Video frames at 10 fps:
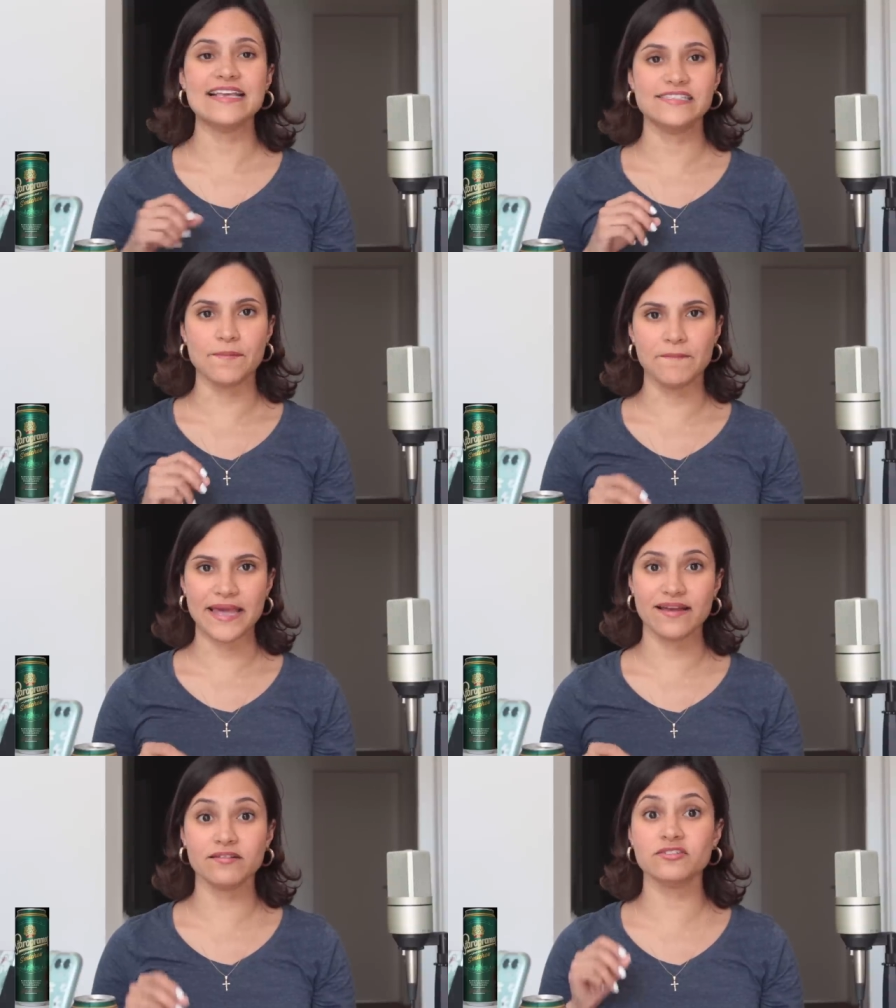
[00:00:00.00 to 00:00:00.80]
It's a
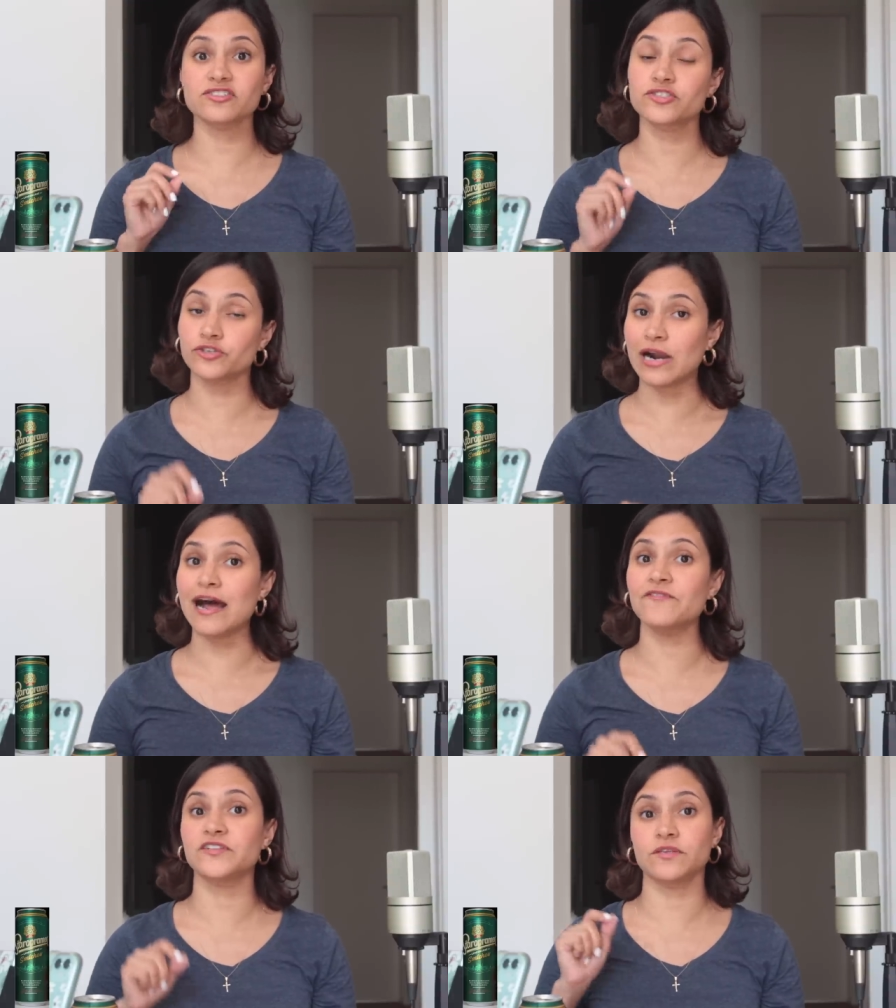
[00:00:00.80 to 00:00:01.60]
pale
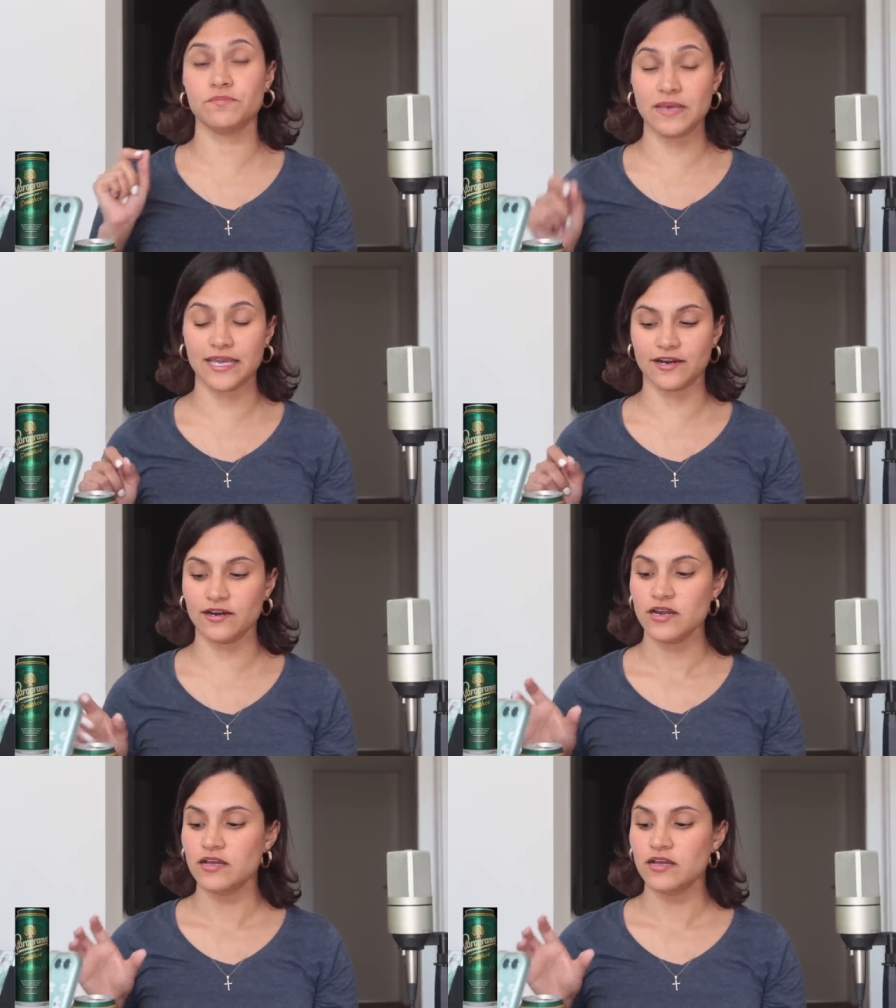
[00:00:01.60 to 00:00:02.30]
draft beer.